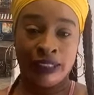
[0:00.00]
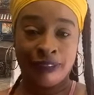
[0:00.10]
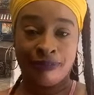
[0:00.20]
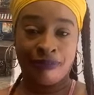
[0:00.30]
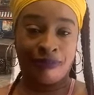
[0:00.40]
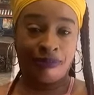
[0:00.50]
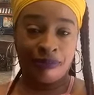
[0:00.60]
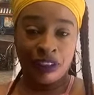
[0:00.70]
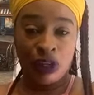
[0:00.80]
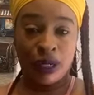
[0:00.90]
Hmm?
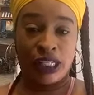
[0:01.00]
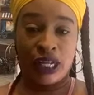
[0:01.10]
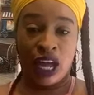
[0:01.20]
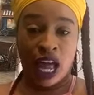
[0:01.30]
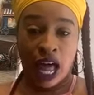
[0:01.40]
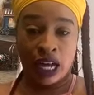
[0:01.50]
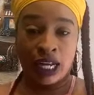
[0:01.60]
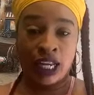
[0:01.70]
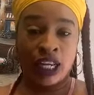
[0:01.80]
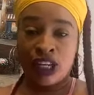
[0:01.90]
You want to
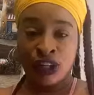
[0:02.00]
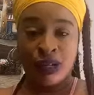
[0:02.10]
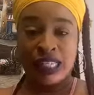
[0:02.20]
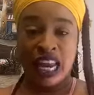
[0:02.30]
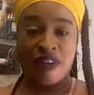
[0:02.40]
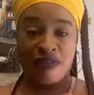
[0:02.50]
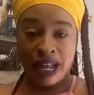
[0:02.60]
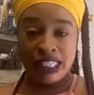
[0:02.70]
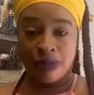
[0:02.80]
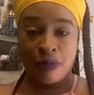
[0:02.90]
talk? You want to tell your
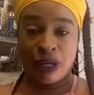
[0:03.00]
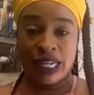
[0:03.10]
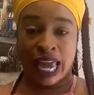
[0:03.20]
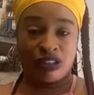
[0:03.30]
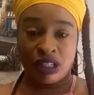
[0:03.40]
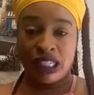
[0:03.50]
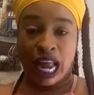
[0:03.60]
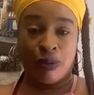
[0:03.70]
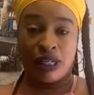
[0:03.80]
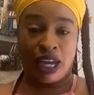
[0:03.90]
friends them about your extra
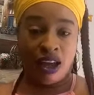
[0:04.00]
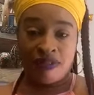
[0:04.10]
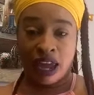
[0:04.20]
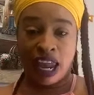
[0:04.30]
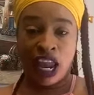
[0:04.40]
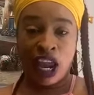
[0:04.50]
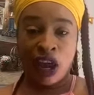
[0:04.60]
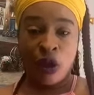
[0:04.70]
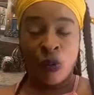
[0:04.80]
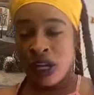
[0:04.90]
child with your hubby?
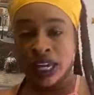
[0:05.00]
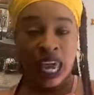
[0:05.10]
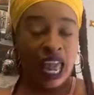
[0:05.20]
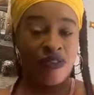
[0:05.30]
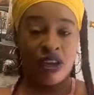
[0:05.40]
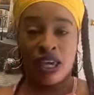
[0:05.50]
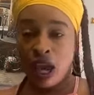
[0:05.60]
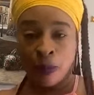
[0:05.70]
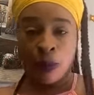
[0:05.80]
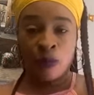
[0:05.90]
But you can't even
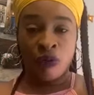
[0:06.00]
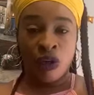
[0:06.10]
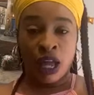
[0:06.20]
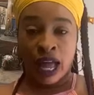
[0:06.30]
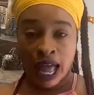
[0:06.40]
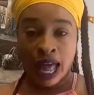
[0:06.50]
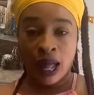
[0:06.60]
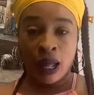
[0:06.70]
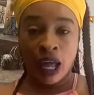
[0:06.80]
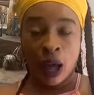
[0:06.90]
keep?
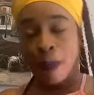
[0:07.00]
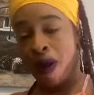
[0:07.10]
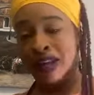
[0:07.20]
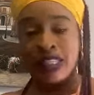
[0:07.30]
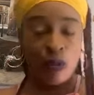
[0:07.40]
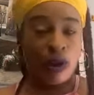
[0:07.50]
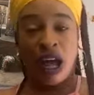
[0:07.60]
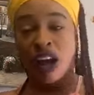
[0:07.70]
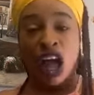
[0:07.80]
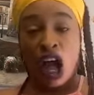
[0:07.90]
Huh? Her parents them
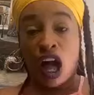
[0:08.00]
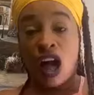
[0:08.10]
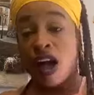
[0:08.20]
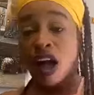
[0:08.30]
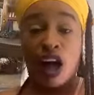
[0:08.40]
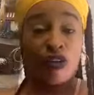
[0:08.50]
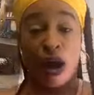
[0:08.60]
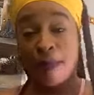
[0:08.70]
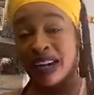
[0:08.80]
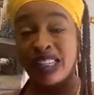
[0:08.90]
would, her, her, her, her
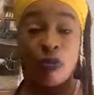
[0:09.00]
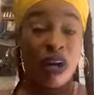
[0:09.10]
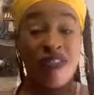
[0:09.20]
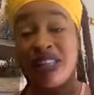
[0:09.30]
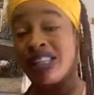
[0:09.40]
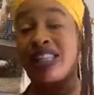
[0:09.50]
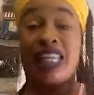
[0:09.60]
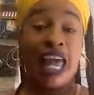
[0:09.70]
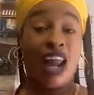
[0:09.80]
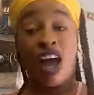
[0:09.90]
grandmothers them would even
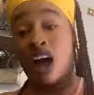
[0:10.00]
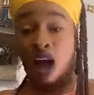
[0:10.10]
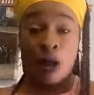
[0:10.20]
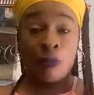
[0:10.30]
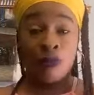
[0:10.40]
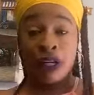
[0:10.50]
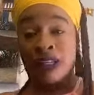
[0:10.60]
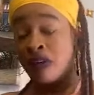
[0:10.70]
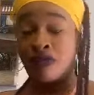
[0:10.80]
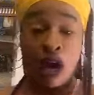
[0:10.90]
send her
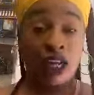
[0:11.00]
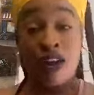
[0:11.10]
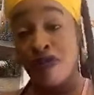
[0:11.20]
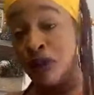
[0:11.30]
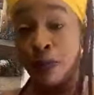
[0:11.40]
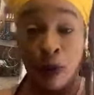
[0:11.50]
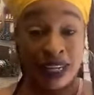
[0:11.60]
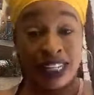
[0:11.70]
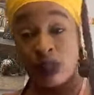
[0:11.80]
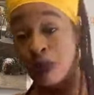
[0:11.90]
to fucking
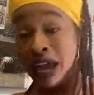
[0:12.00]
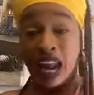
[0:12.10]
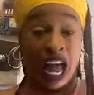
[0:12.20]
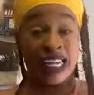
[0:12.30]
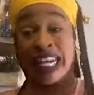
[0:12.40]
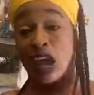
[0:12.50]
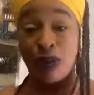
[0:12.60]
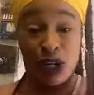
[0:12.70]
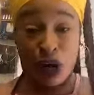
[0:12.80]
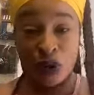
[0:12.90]
Freeport to spend a
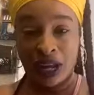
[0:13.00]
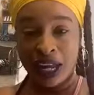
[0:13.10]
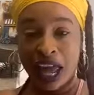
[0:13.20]
day with you?